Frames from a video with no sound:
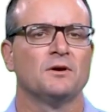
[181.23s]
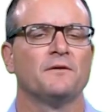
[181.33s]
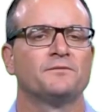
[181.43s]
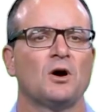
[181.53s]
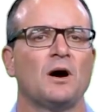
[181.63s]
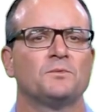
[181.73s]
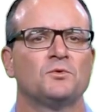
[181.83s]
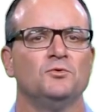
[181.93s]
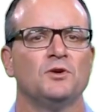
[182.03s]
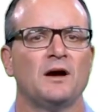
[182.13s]
of type
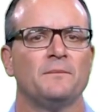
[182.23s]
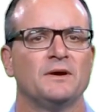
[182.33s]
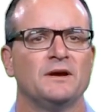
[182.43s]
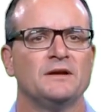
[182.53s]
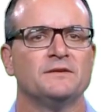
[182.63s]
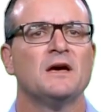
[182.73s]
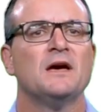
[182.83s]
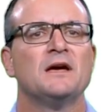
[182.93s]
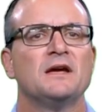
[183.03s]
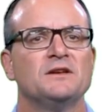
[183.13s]
2 diabetes,
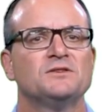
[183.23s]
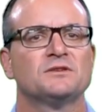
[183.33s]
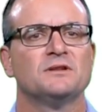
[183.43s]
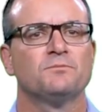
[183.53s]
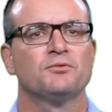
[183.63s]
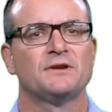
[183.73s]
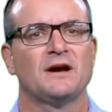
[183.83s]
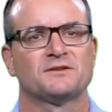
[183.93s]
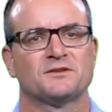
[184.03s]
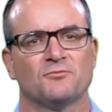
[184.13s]
insulin production